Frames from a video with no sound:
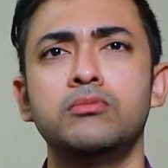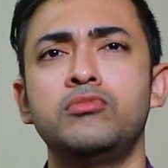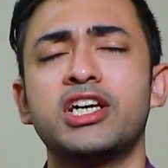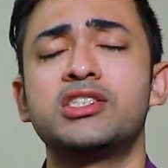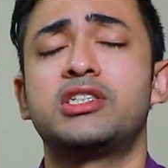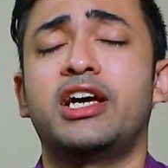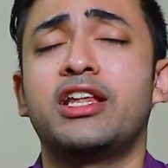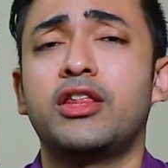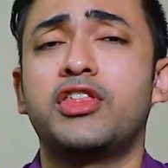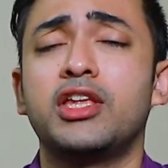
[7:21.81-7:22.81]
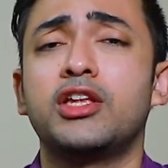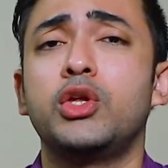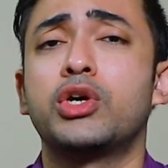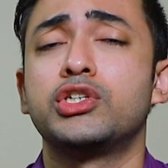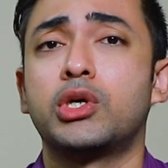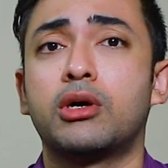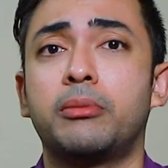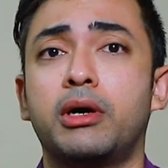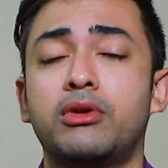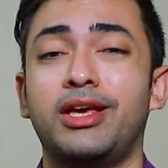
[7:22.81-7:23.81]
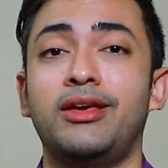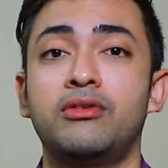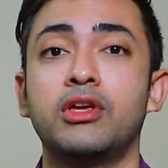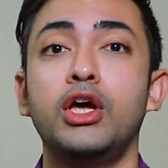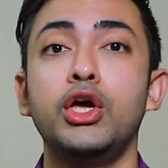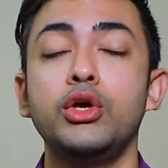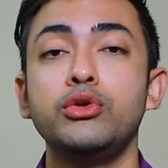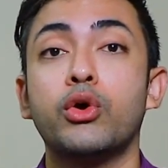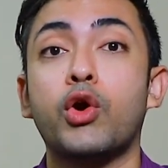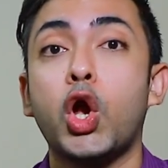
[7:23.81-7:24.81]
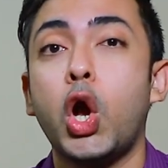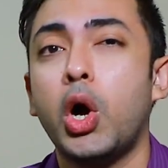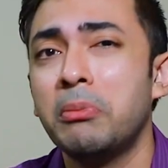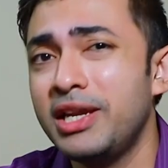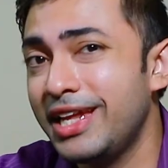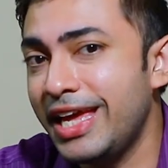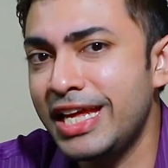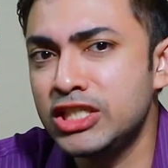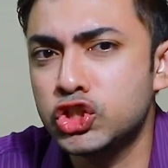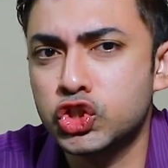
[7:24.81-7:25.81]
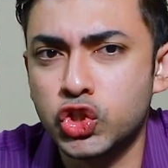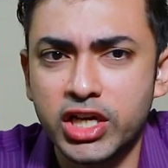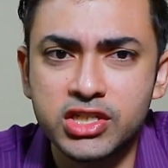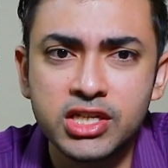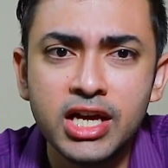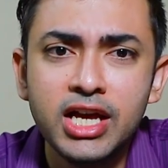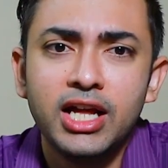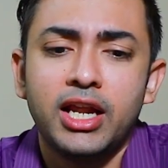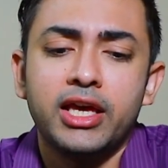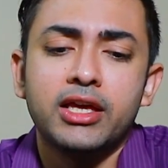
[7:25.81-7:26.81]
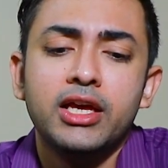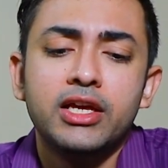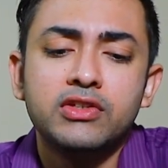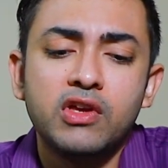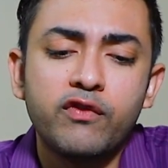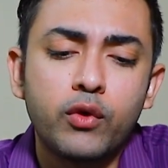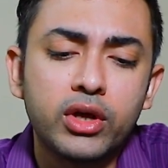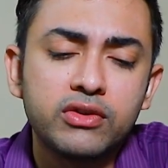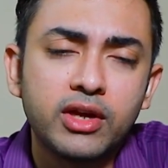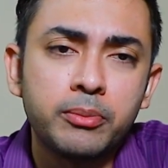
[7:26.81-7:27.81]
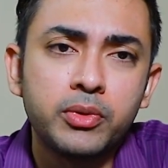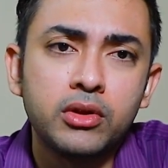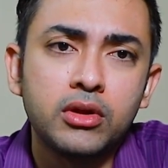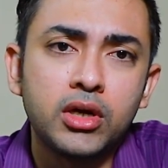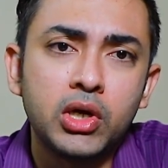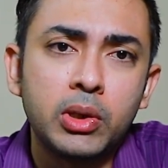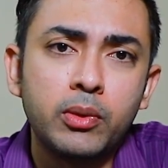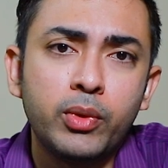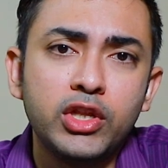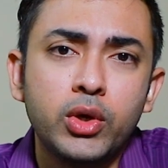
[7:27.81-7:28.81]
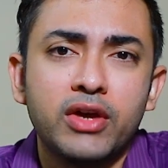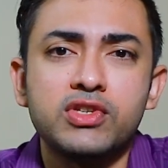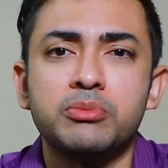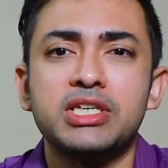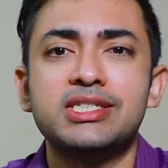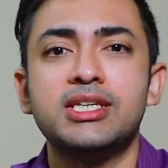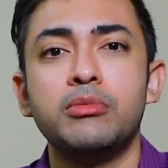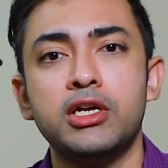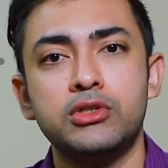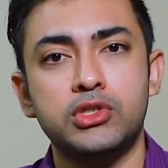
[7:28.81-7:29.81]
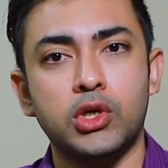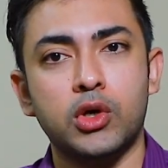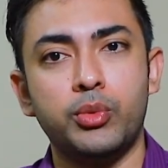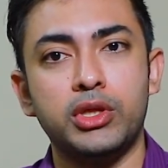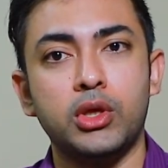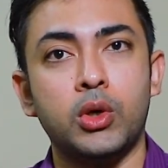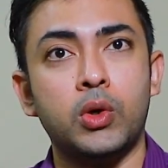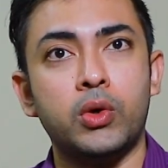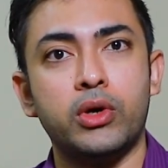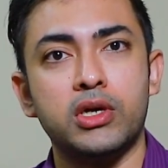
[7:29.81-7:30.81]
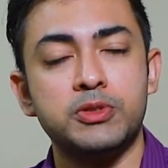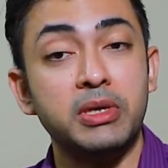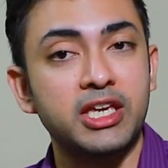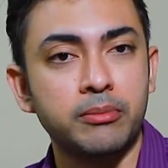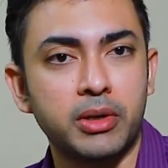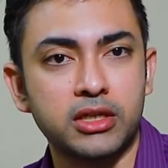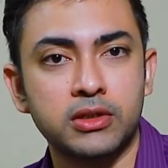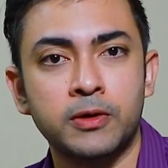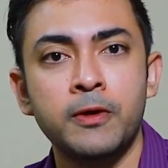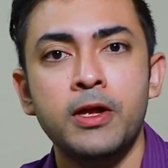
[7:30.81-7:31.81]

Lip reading: Next, another thing that you can talk about is your common interest. Like, say for example, when you have something similar to talk with your speaking partner,